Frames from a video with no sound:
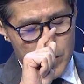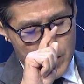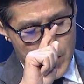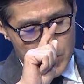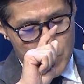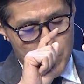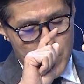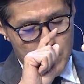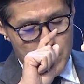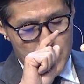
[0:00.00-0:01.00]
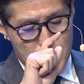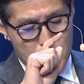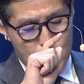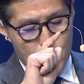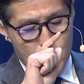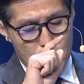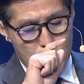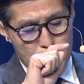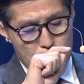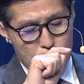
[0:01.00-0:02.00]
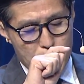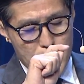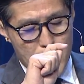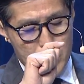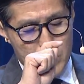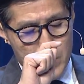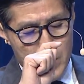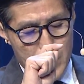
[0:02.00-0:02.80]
action plan is to reduce the greenhouse